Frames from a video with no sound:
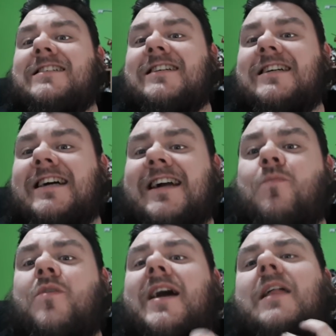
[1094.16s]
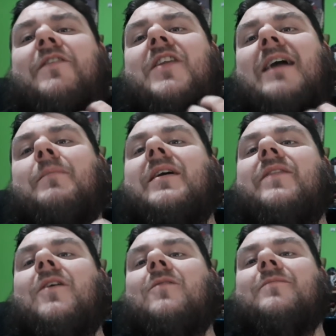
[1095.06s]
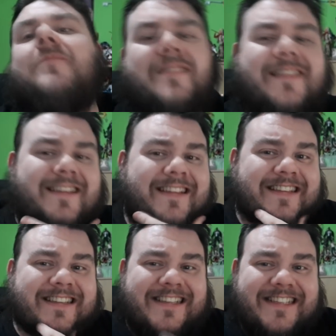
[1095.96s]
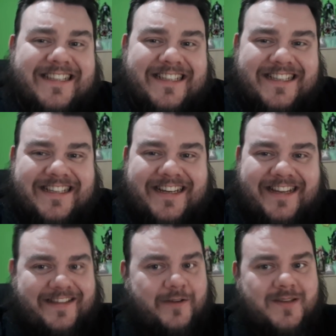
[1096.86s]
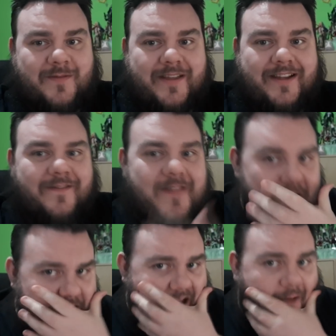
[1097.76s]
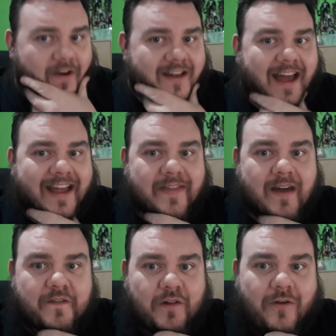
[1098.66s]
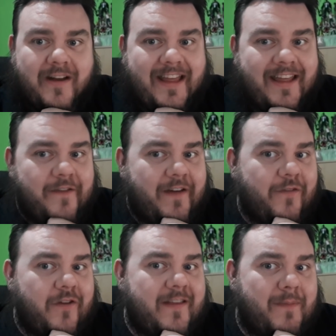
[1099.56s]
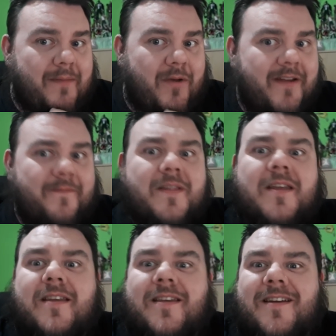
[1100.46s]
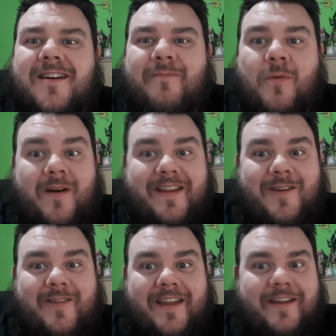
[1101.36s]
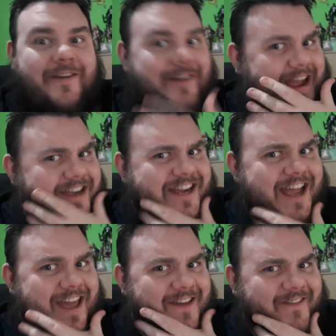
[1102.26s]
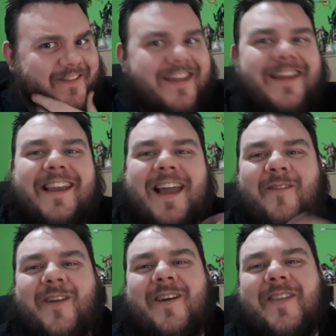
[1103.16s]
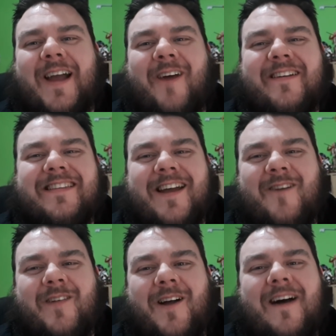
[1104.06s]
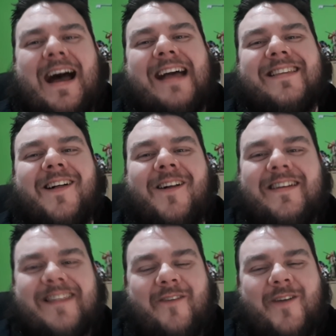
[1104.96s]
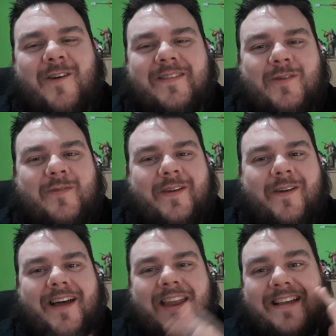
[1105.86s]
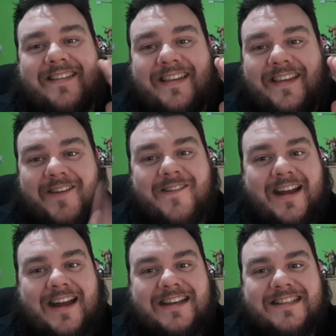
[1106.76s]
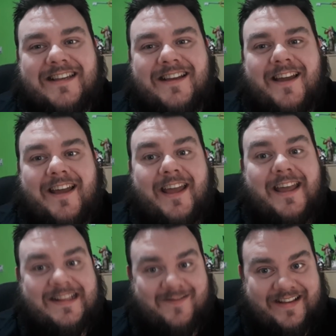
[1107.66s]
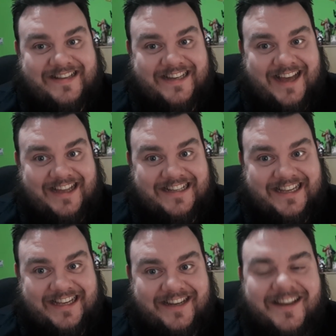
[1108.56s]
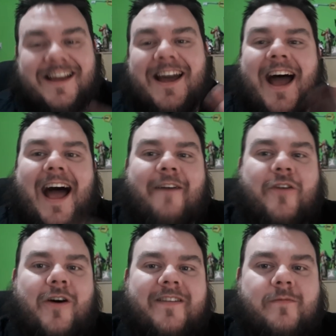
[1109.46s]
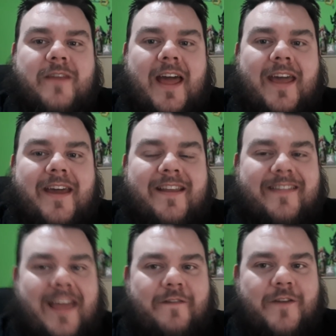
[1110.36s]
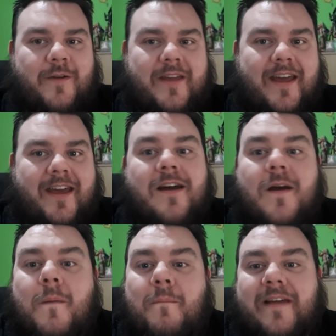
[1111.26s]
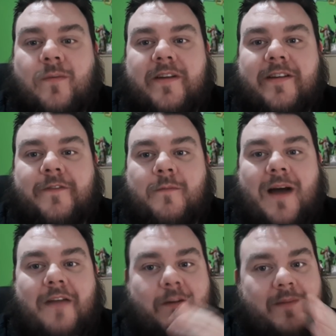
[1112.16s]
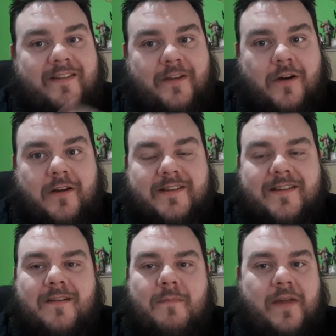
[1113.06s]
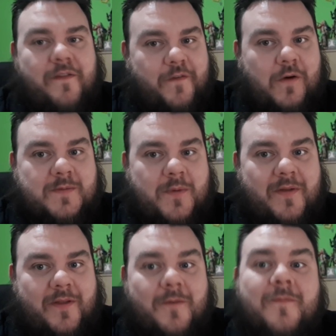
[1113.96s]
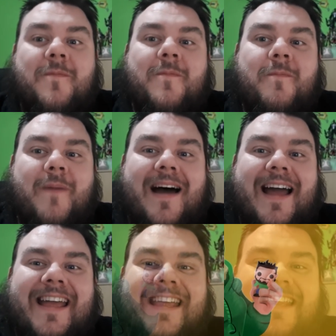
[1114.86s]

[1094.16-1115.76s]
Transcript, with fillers: I am one hell of a neckbeard, though. I need to do something. I'm going to die in that Florida heat if I've got this bad boy. But what do you think? Should I shave? Let me know in the comments down below. As always, I'm your host, SuperSorrell, and I'll see you guys in twenty nineteen. Have an awesome day and a safe new year. Best wishes from my family to yours. May the force be with you. Bye.